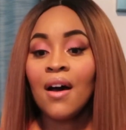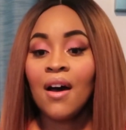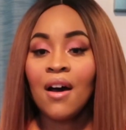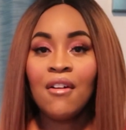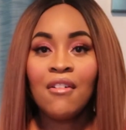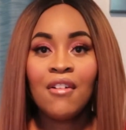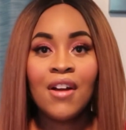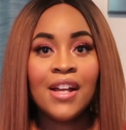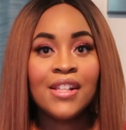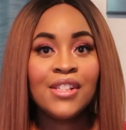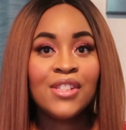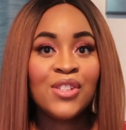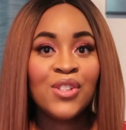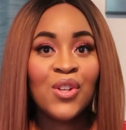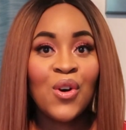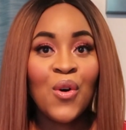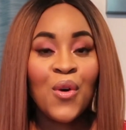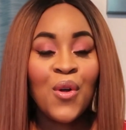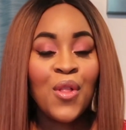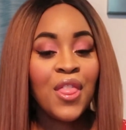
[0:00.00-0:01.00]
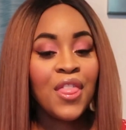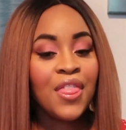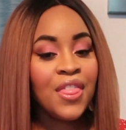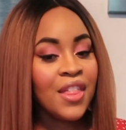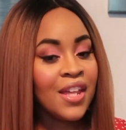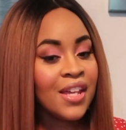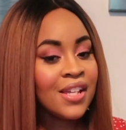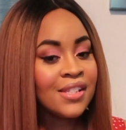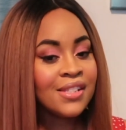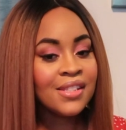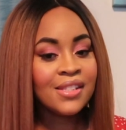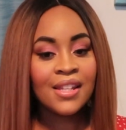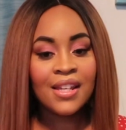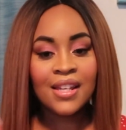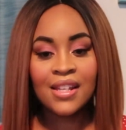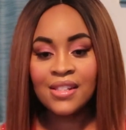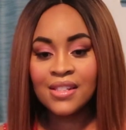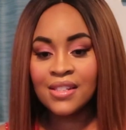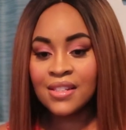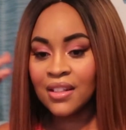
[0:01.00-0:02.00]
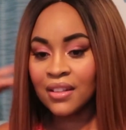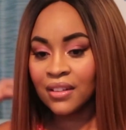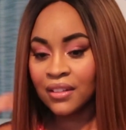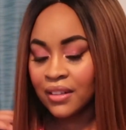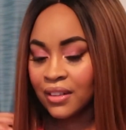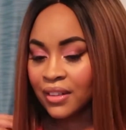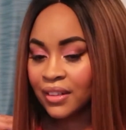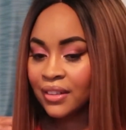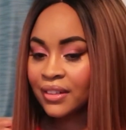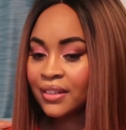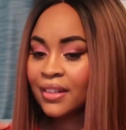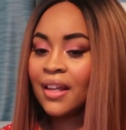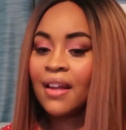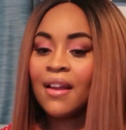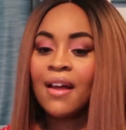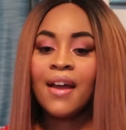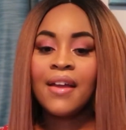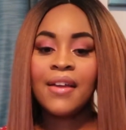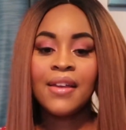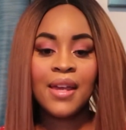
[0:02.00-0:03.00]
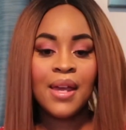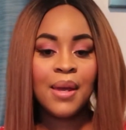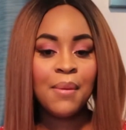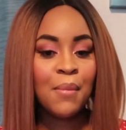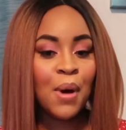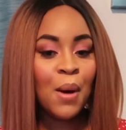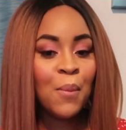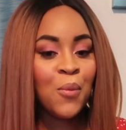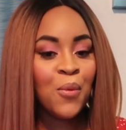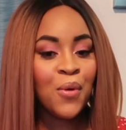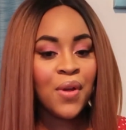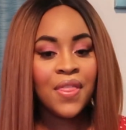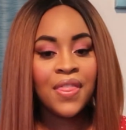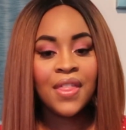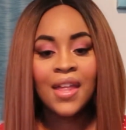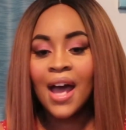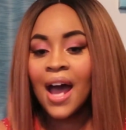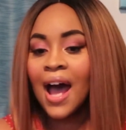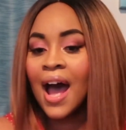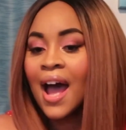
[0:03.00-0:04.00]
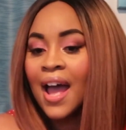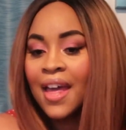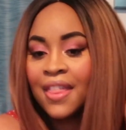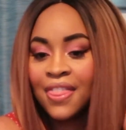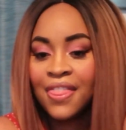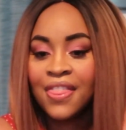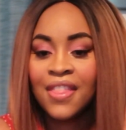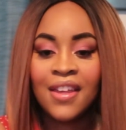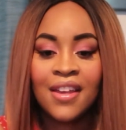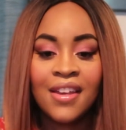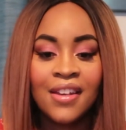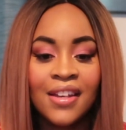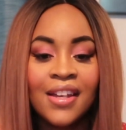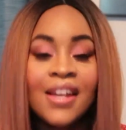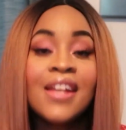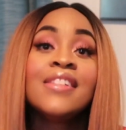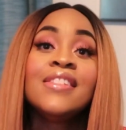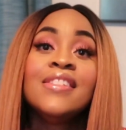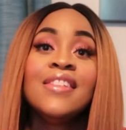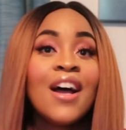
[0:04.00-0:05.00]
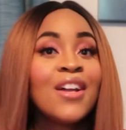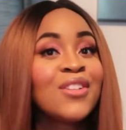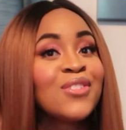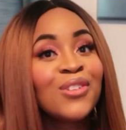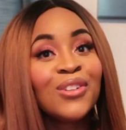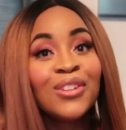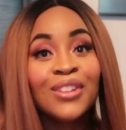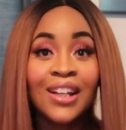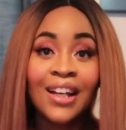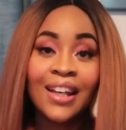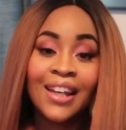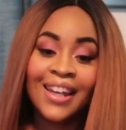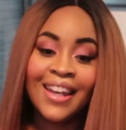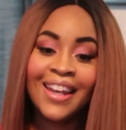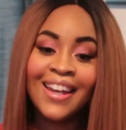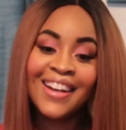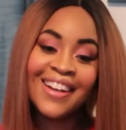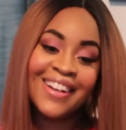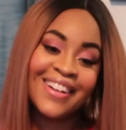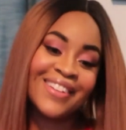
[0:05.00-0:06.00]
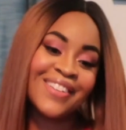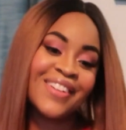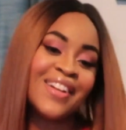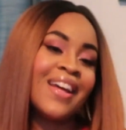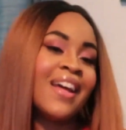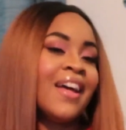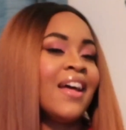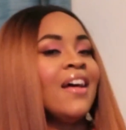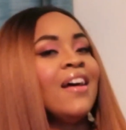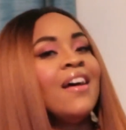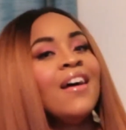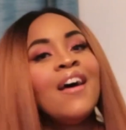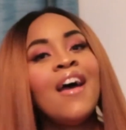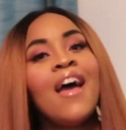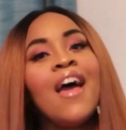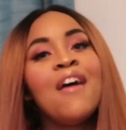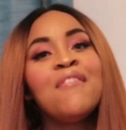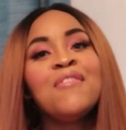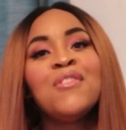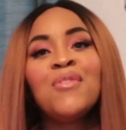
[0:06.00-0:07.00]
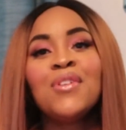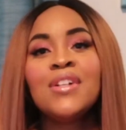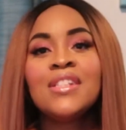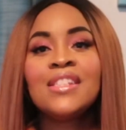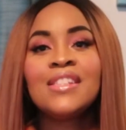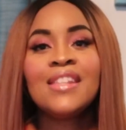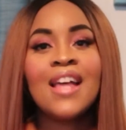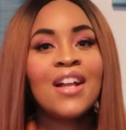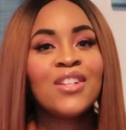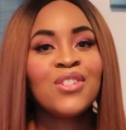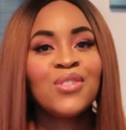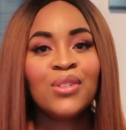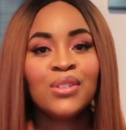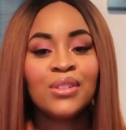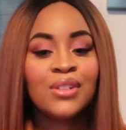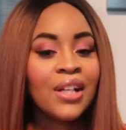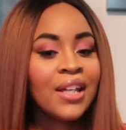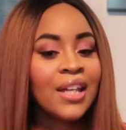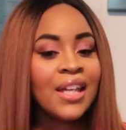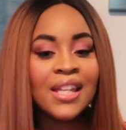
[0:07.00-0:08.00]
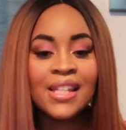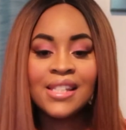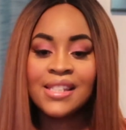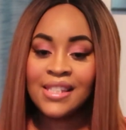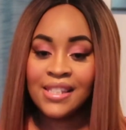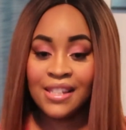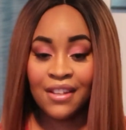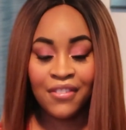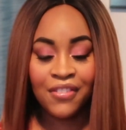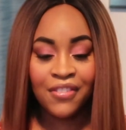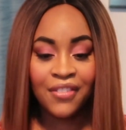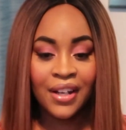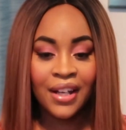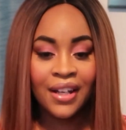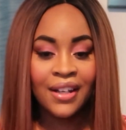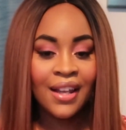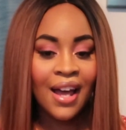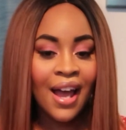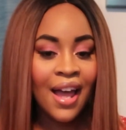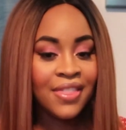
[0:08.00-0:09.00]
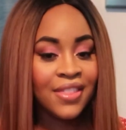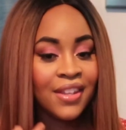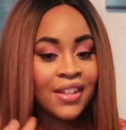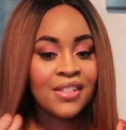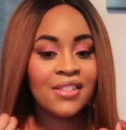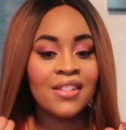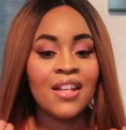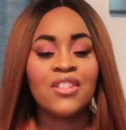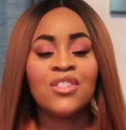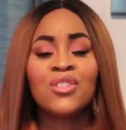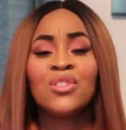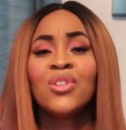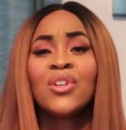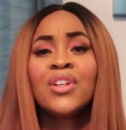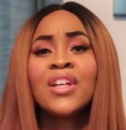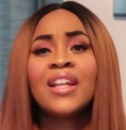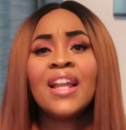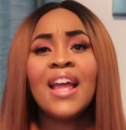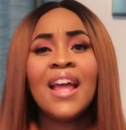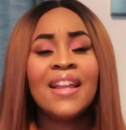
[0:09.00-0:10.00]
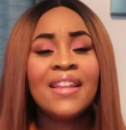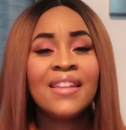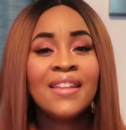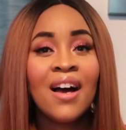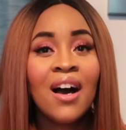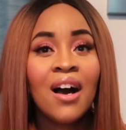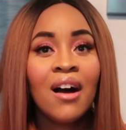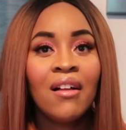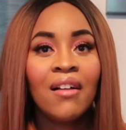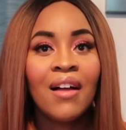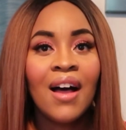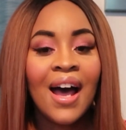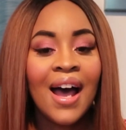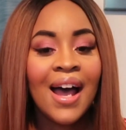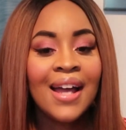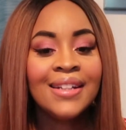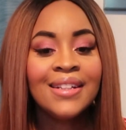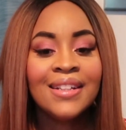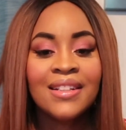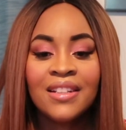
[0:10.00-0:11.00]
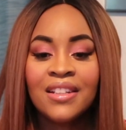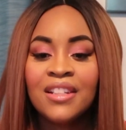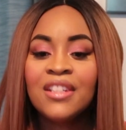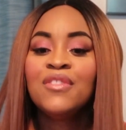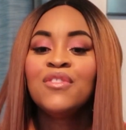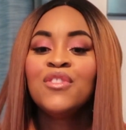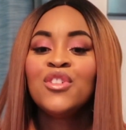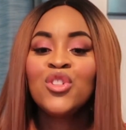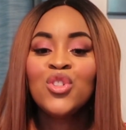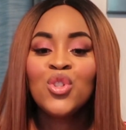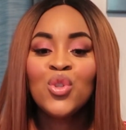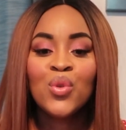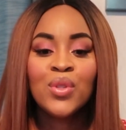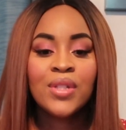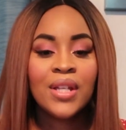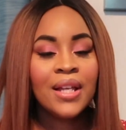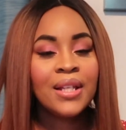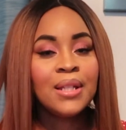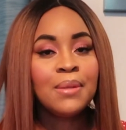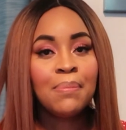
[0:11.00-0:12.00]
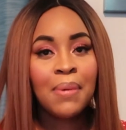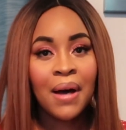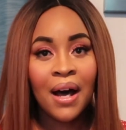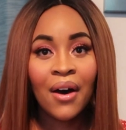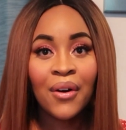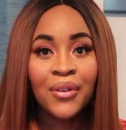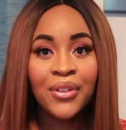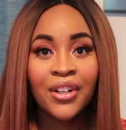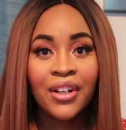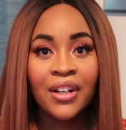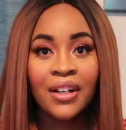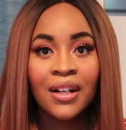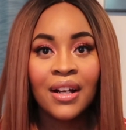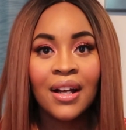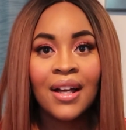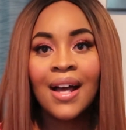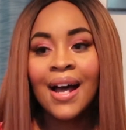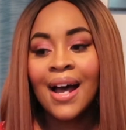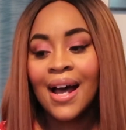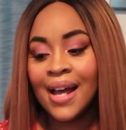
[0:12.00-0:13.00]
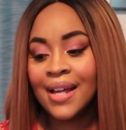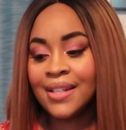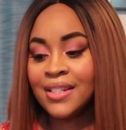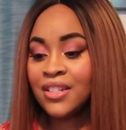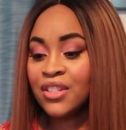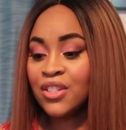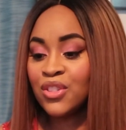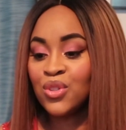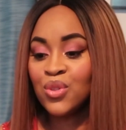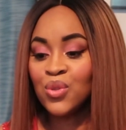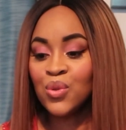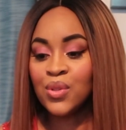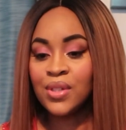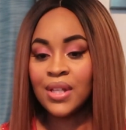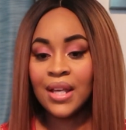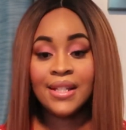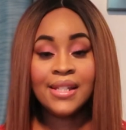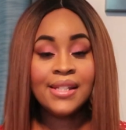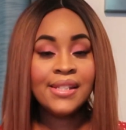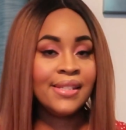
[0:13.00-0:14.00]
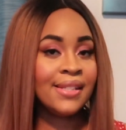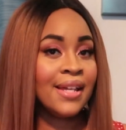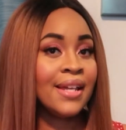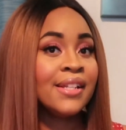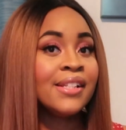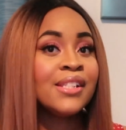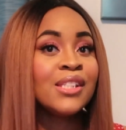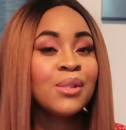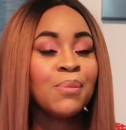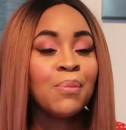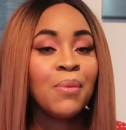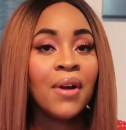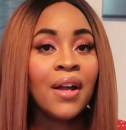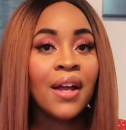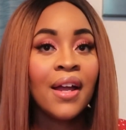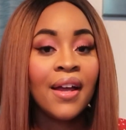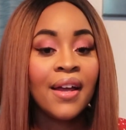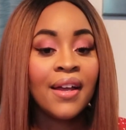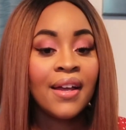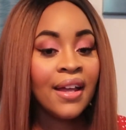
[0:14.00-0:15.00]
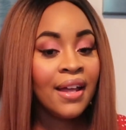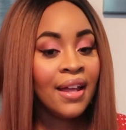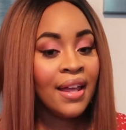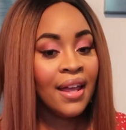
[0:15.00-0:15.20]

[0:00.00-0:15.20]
Alright, so this is the look that I came up with. I think it's natural looking. Everyone's natural looking is different. I think it's natural looking. And y'all, I didn't even use any powder. I didn't use any setting spray.